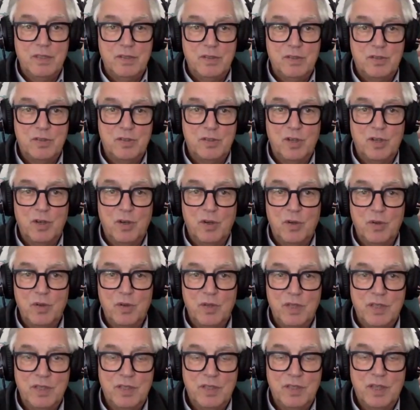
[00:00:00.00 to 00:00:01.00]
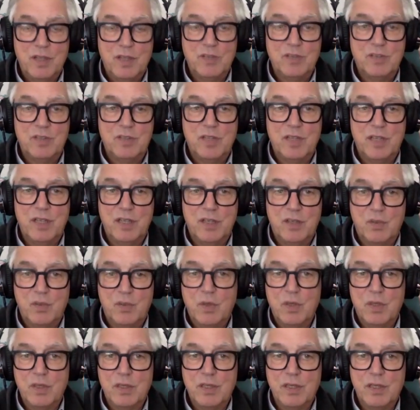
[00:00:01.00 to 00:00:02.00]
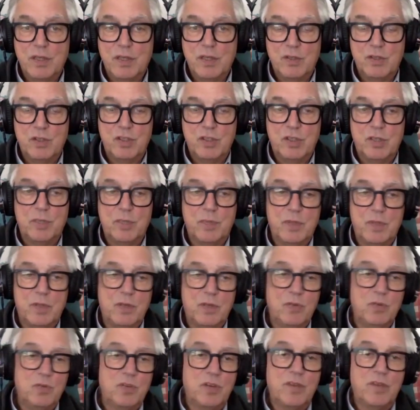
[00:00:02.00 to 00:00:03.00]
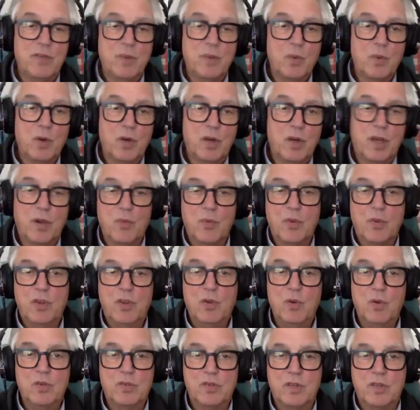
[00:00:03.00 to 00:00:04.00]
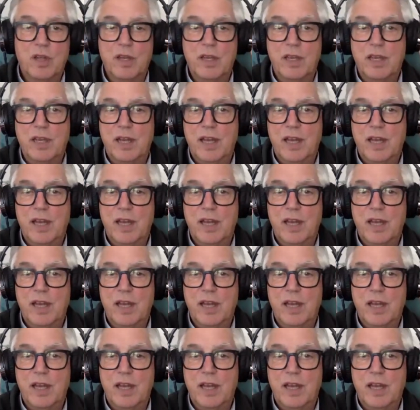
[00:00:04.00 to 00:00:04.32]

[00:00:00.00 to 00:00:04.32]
So it does take real leadership, and who's ever working with you is lucky